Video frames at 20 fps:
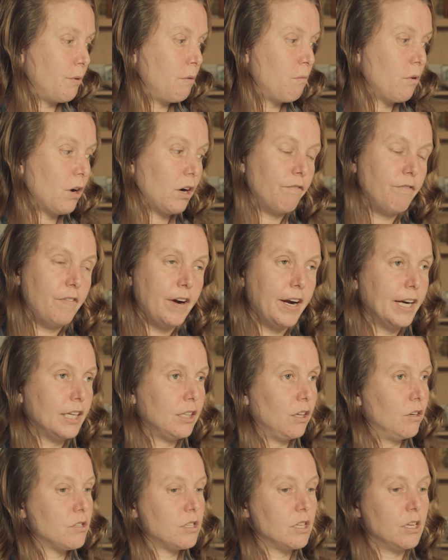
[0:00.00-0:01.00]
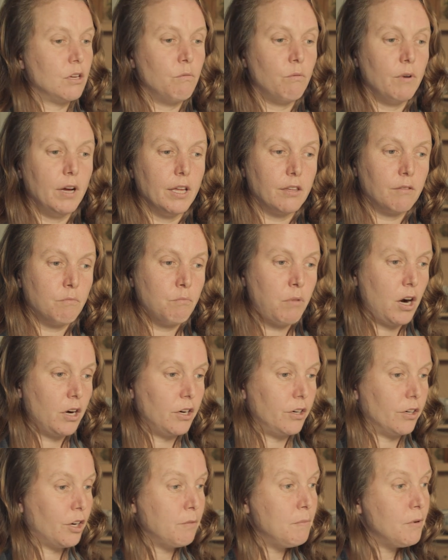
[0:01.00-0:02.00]
we work very closely with
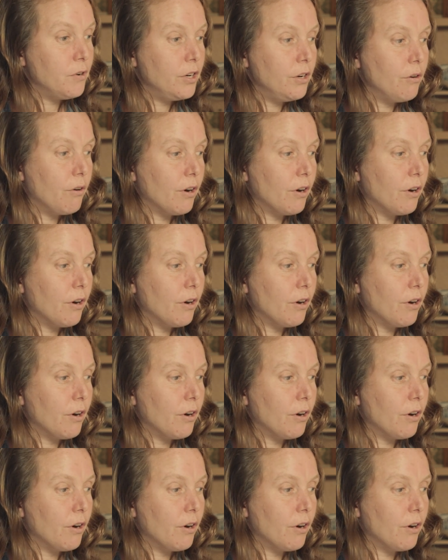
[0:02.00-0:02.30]
partner community